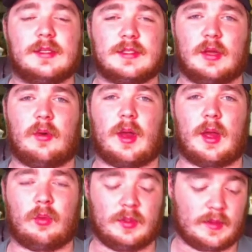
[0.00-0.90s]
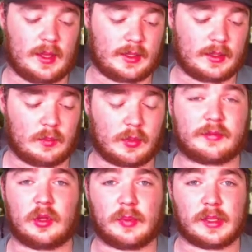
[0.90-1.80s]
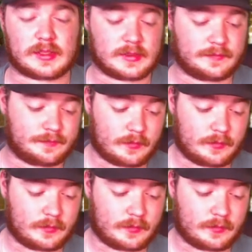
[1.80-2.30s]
So I will be taking the Buffalo Bills.